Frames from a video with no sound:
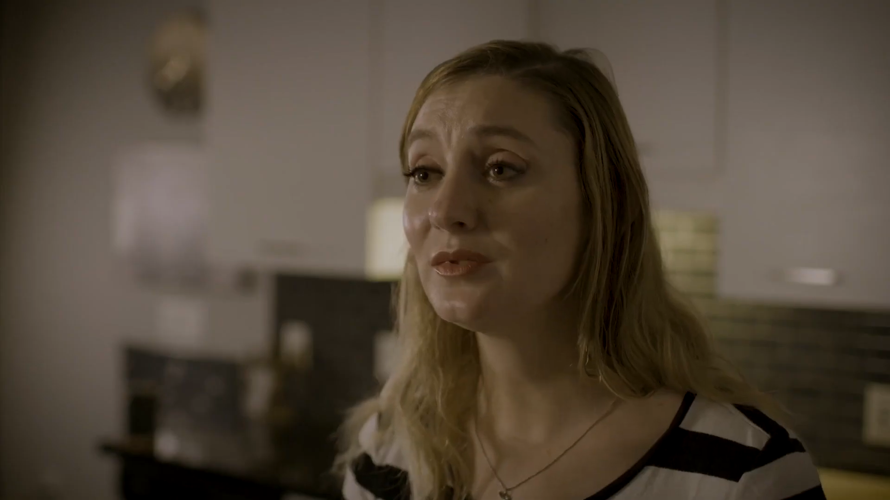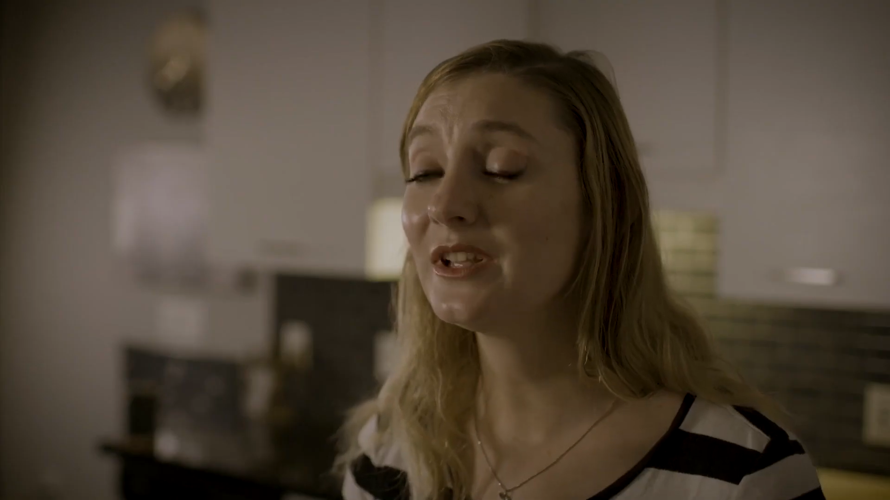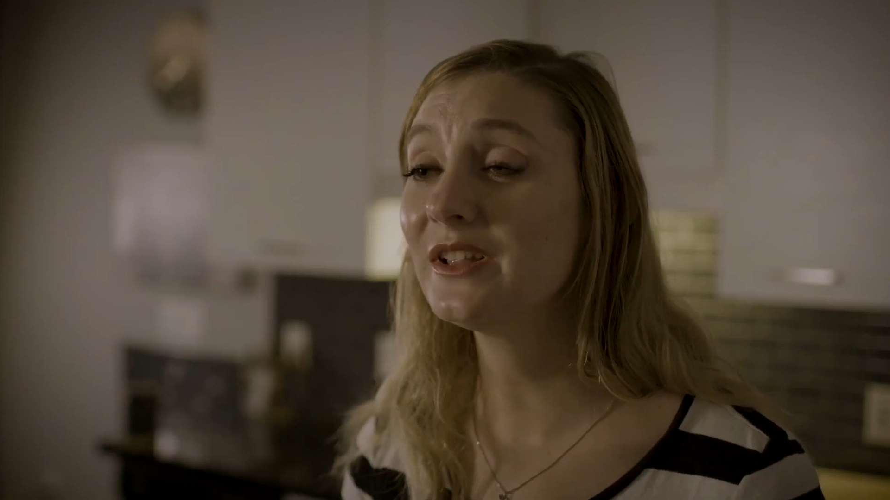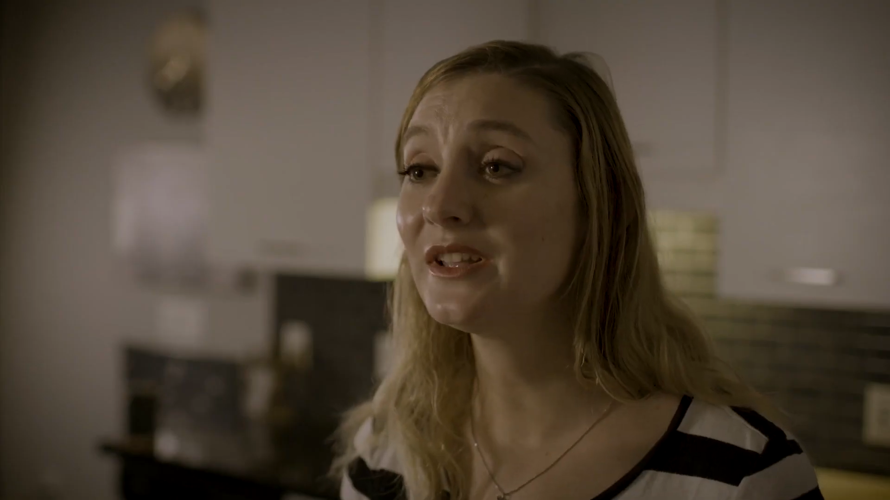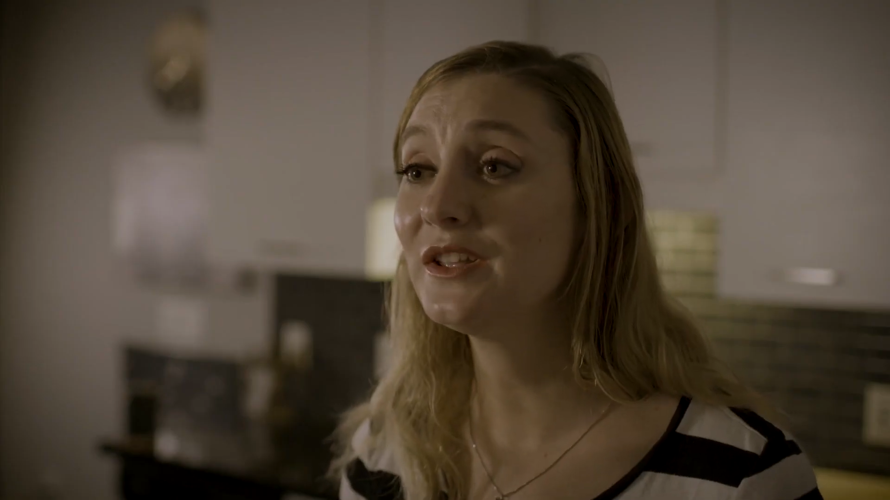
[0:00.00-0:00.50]

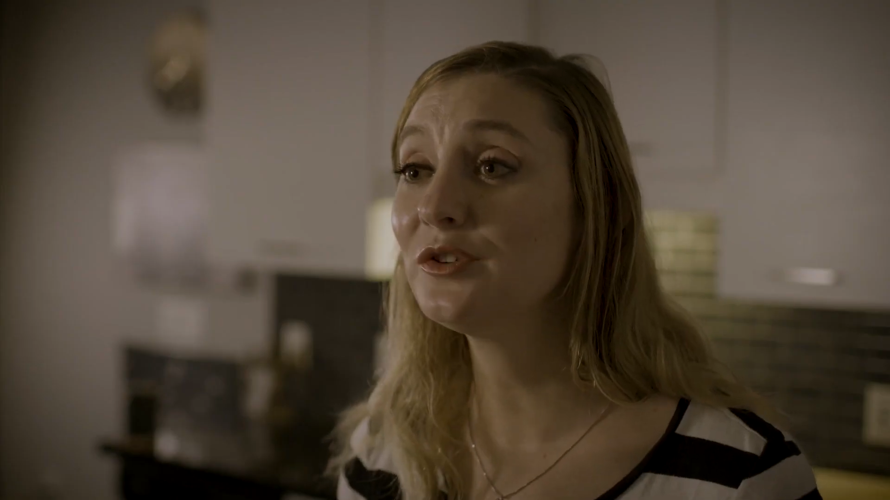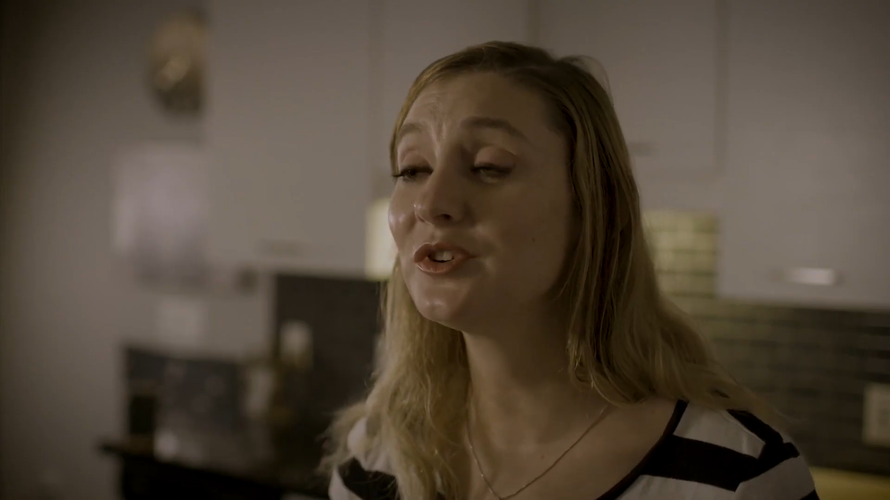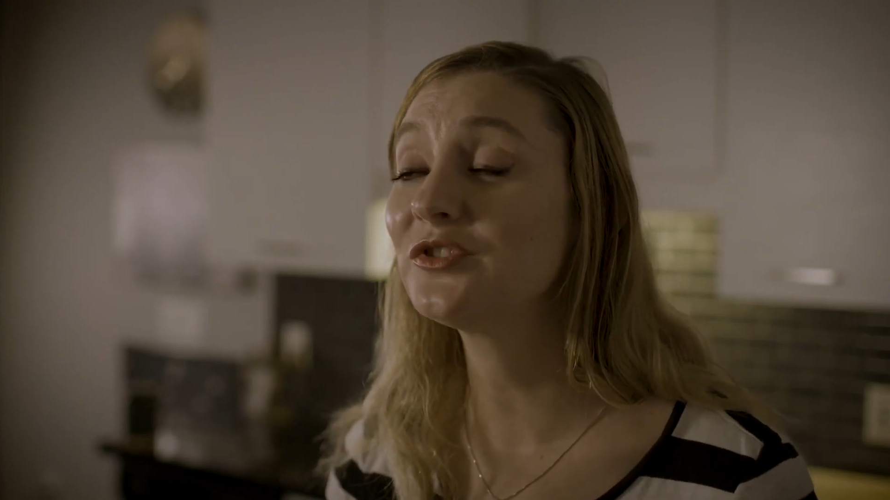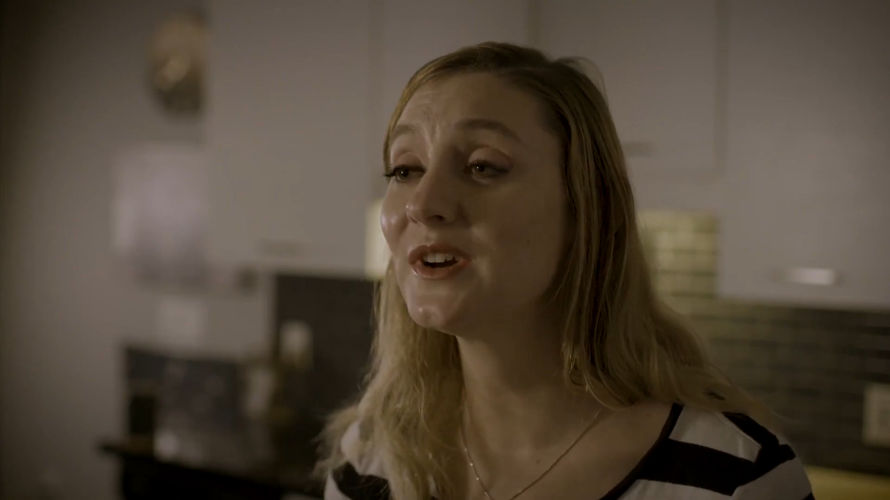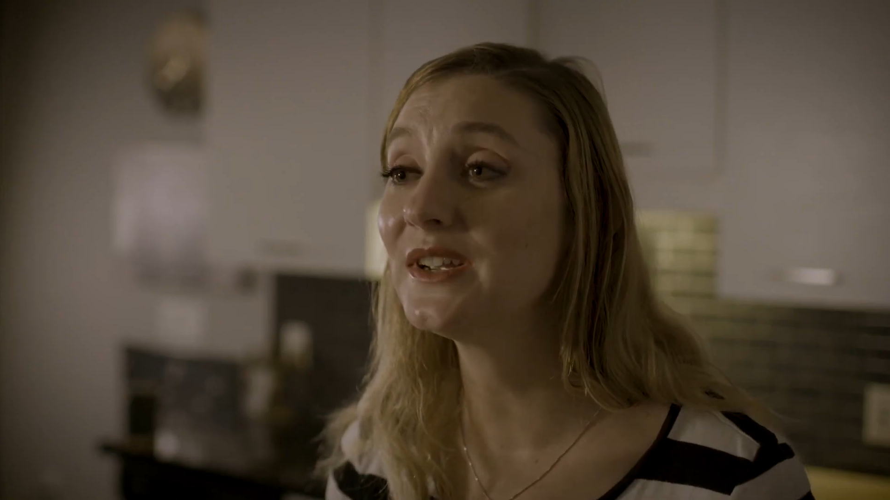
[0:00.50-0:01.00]
Lily, you
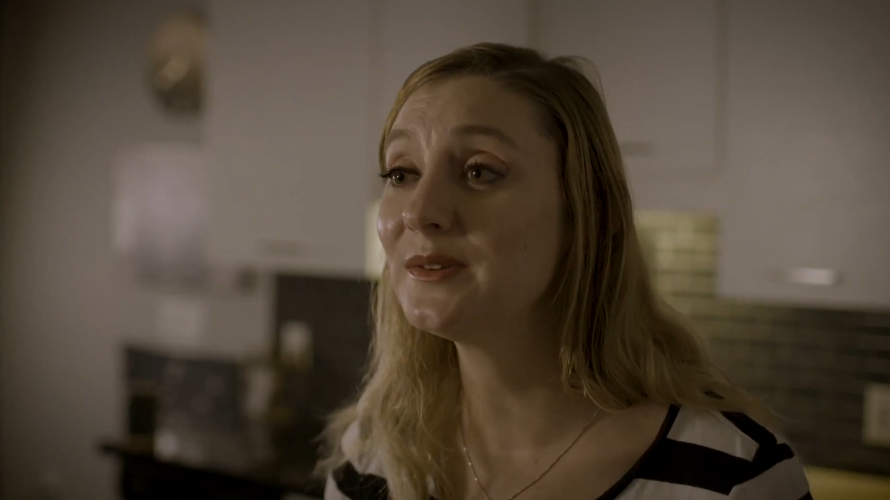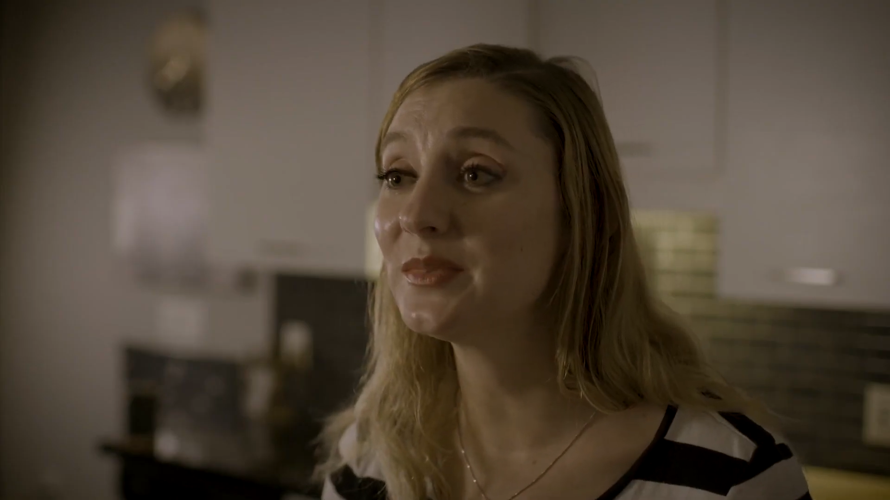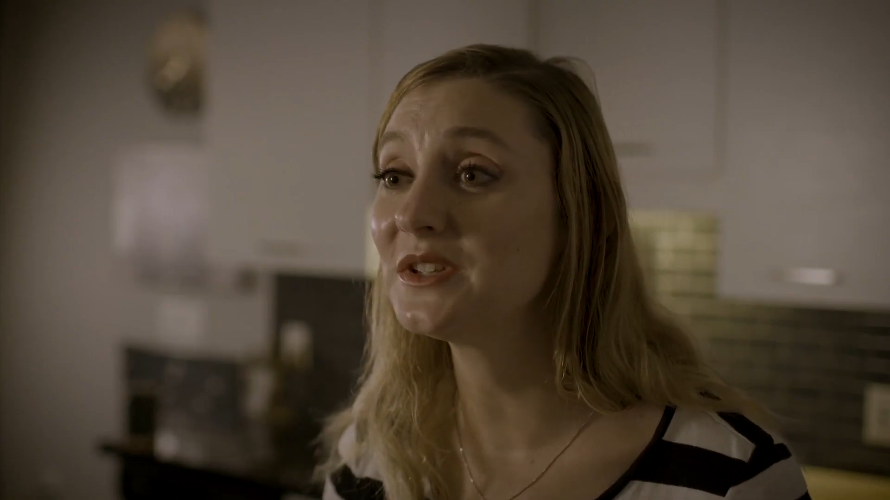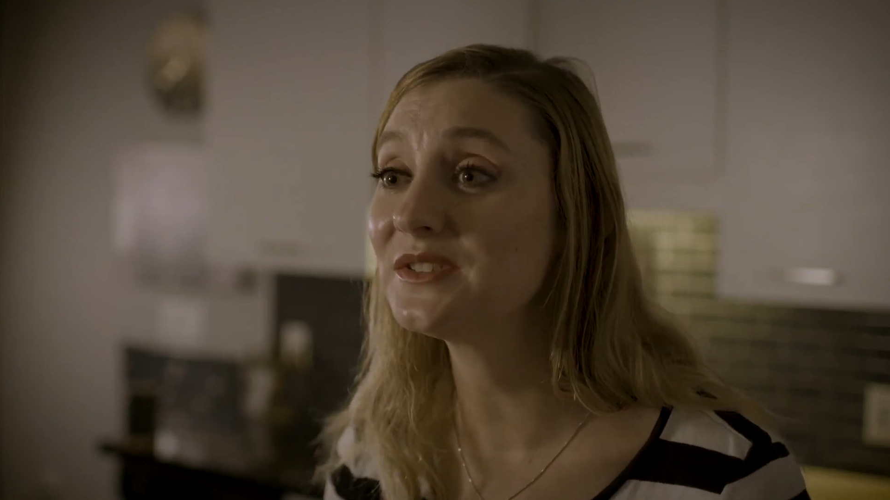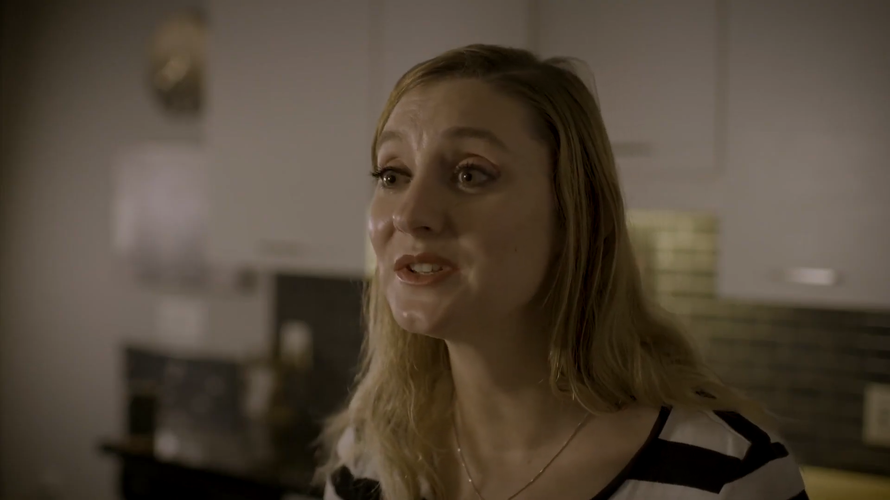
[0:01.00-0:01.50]
were trying to build